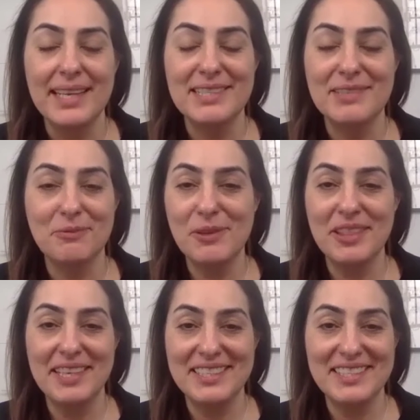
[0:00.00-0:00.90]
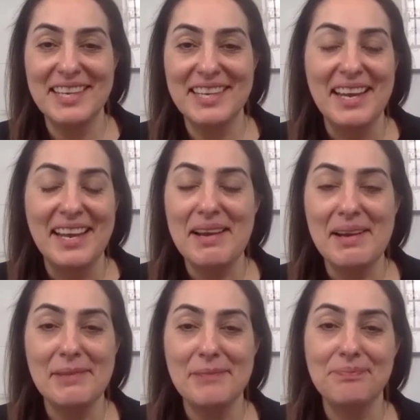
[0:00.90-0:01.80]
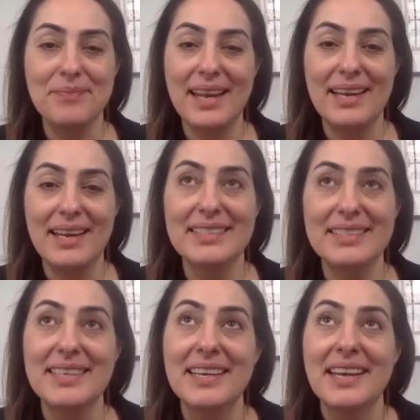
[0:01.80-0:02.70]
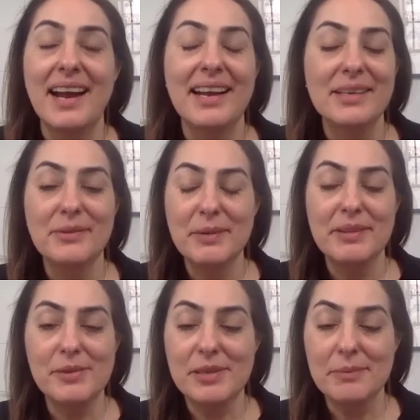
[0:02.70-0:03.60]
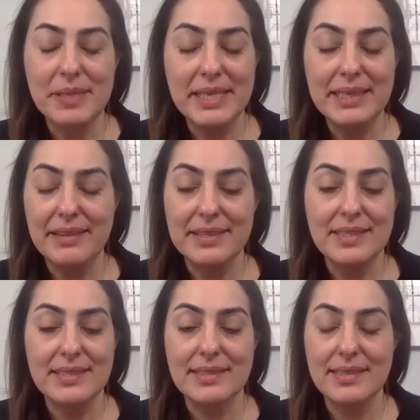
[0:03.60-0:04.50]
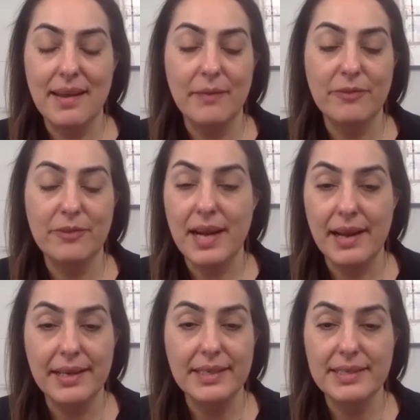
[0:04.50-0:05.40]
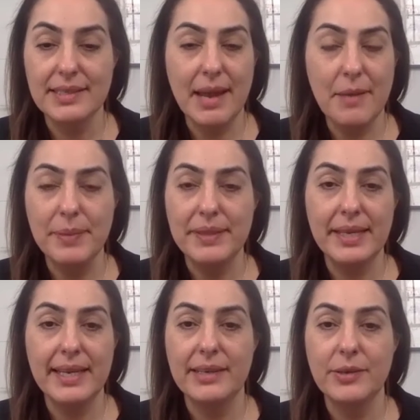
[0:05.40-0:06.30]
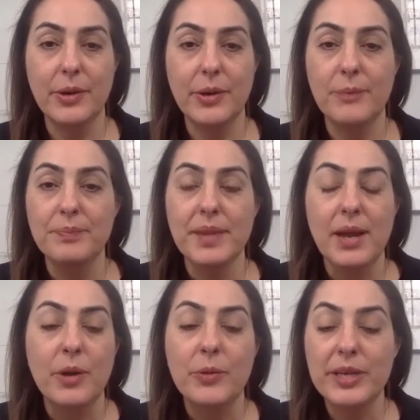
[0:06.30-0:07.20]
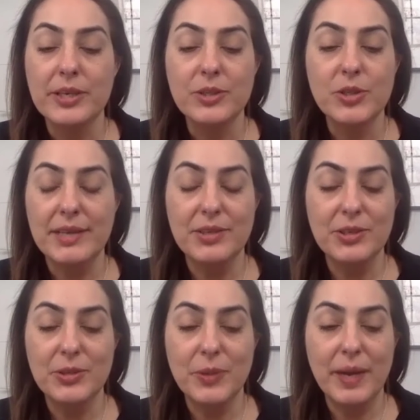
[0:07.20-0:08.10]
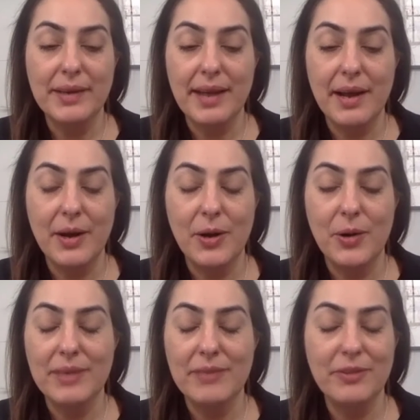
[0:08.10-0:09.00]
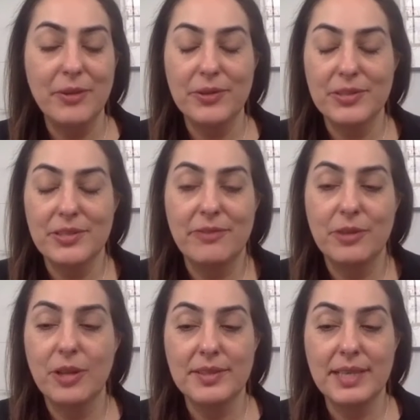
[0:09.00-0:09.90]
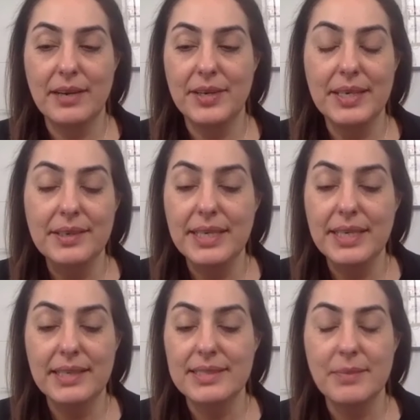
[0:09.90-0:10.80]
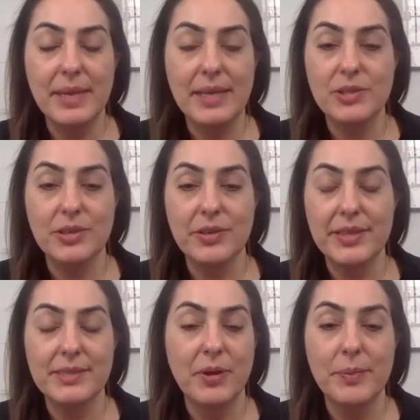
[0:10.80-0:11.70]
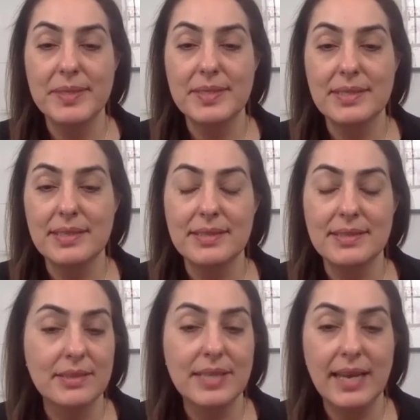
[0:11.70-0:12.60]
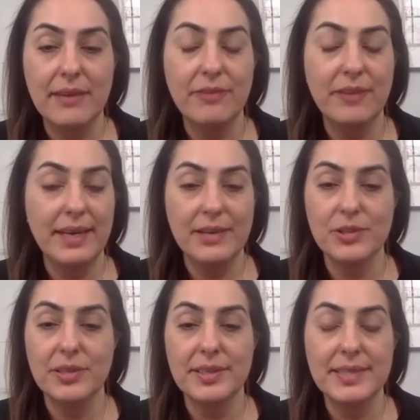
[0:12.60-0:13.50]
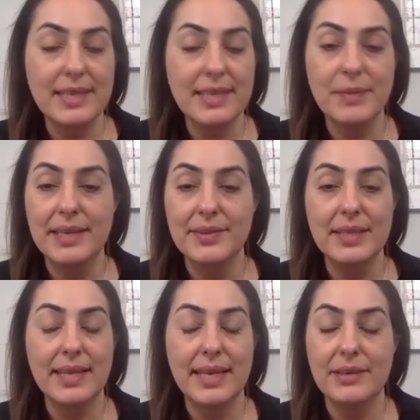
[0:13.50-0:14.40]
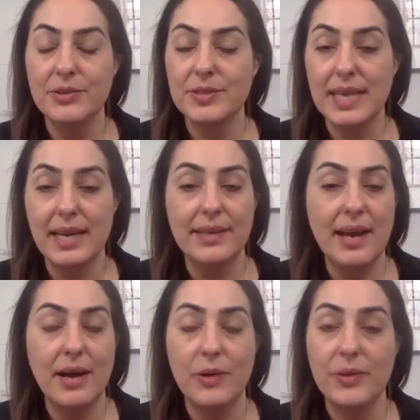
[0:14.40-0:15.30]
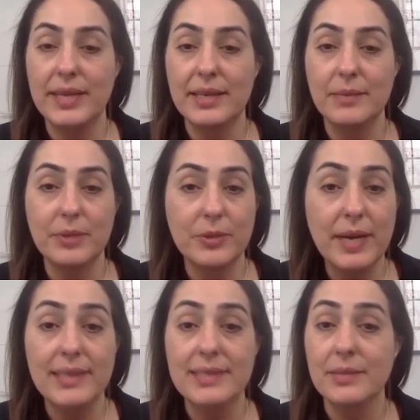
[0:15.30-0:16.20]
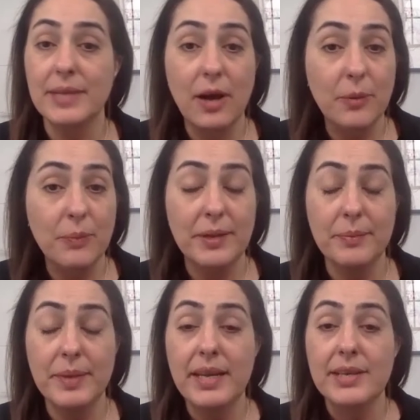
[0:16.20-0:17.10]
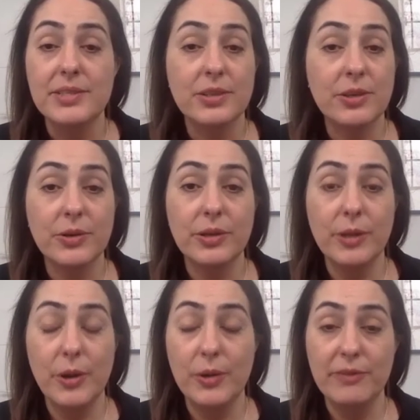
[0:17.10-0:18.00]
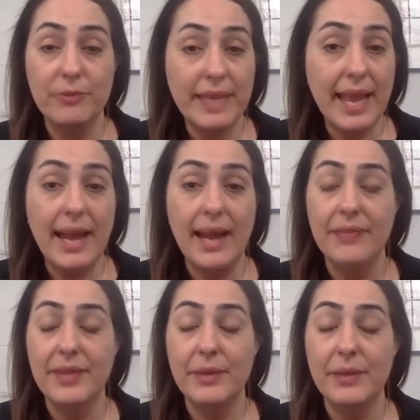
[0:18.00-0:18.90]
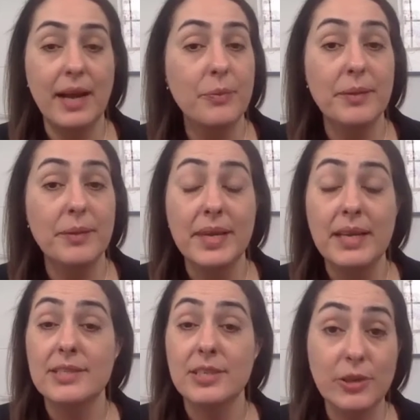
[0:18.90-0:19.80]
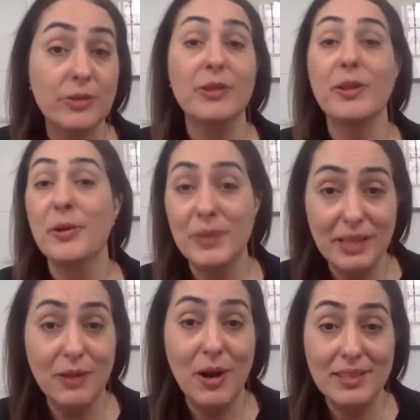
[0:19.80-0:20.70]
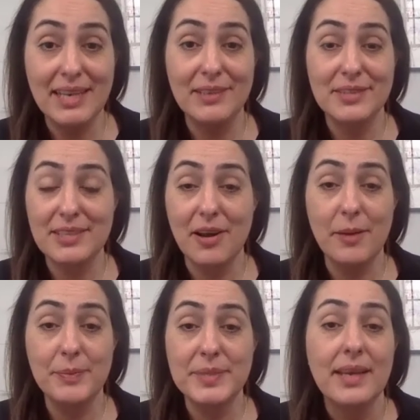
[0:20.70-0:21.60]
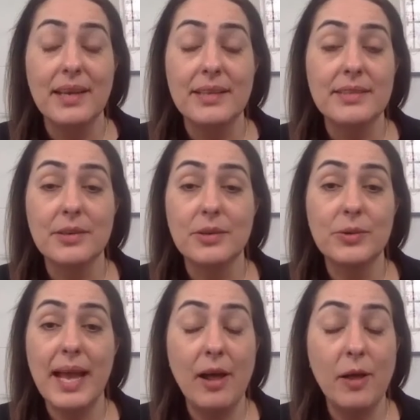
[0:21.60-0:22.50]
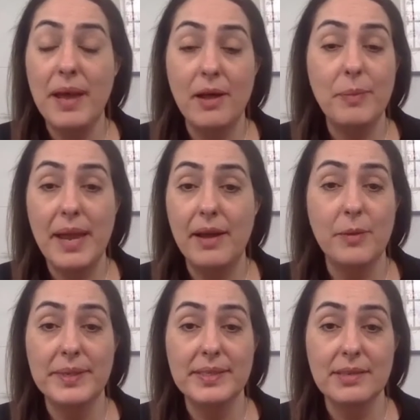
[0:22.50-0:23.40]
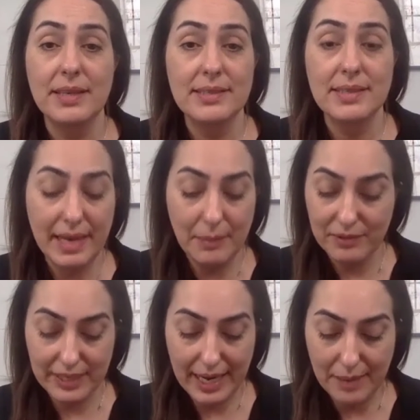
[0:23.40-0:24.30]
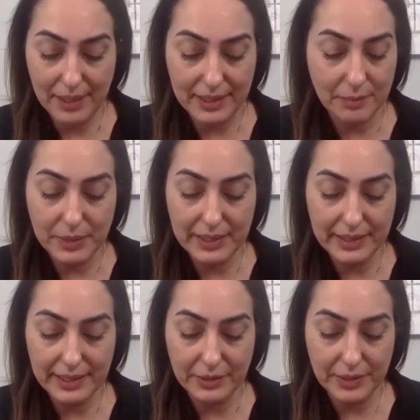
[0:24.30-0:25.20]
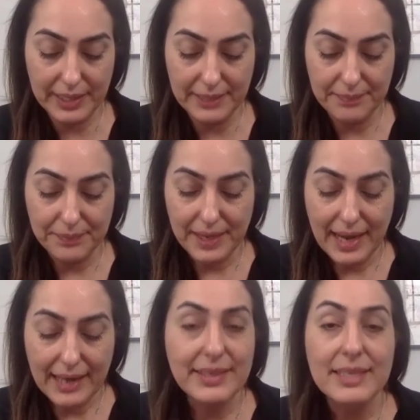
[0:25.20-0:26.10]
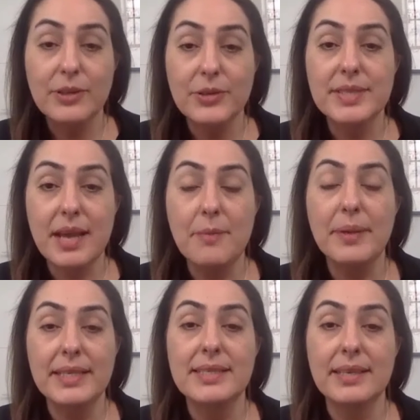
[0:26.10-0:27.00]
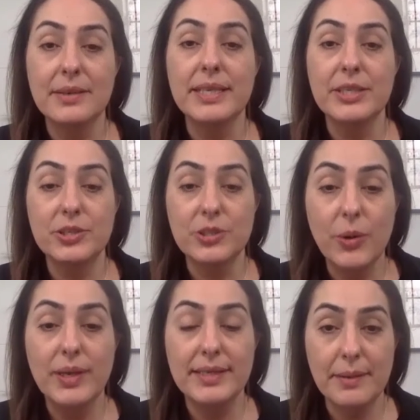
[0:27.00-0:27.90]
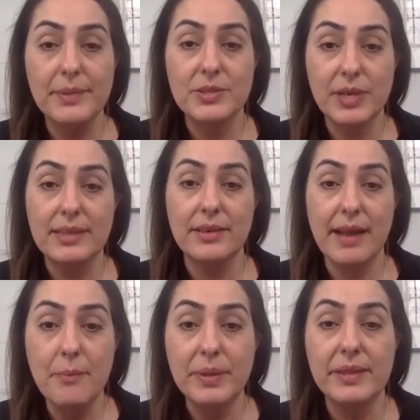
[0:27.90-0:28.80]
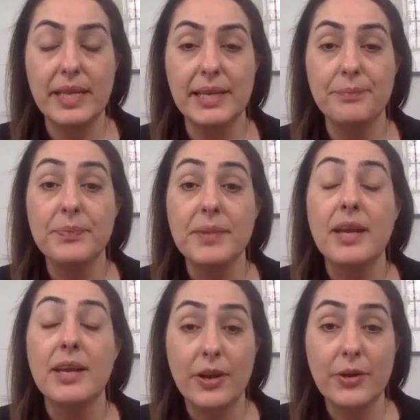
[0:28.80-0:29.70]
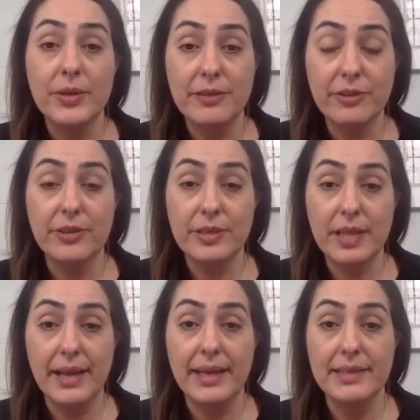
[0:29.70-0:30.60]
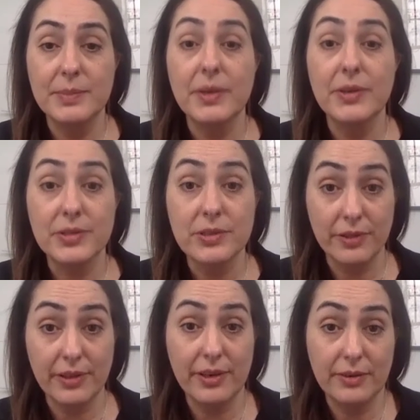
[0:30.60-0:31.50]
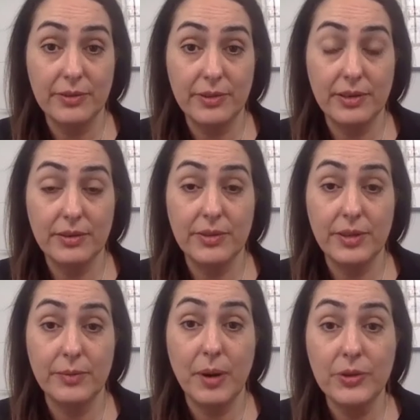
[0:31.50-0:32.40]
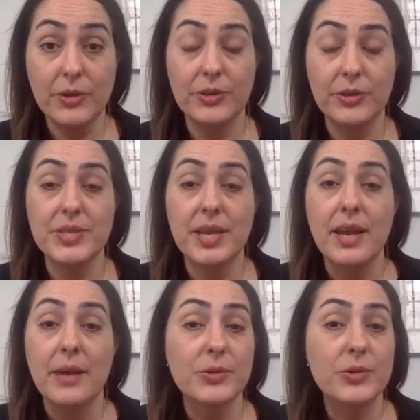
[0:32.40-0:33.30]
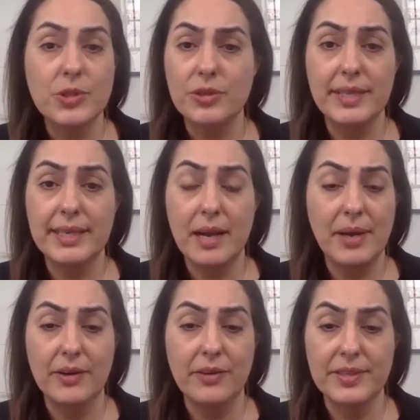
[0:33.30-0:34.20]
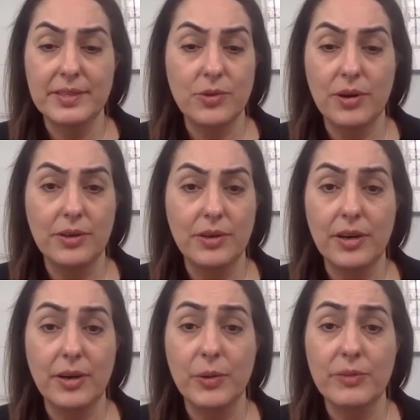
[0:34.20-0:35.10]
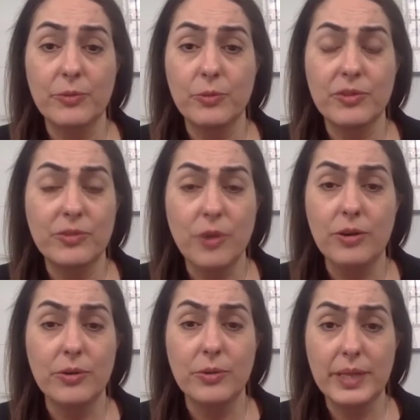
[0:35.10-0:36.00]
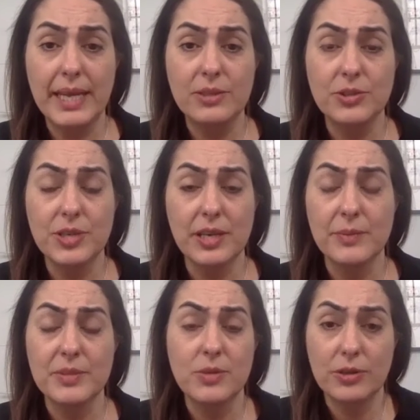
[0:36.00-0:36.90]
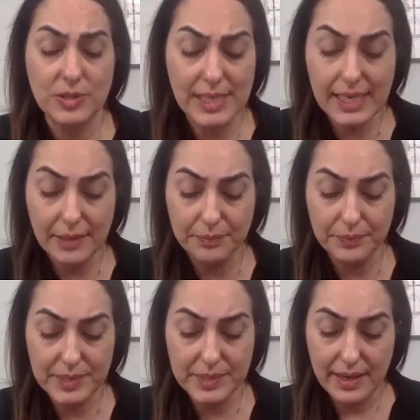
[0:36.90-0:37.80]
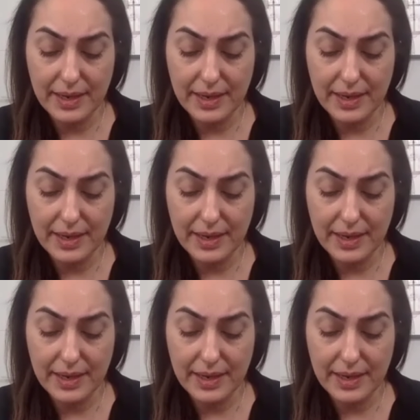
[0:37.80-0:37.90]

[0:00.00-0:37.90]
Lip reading: It's ruthless. And I agree with you completely. This is the time for kindness and empathy. You know, what we are trying to do right now, even though there's a full lockdown in India, is to make sure that small businesses still get a financial assessment, that they understand how they can progress, that we help them secure a loan if we can, that we help them secure the loan when the lockdown stops. So help, help, help is the name of the game. I completely agree. And I think those companies that really show and demonstrate their empathy, not only for their clients, but also for their partners, will certainly come out of this stronger, with stronger relationships, stronger teams.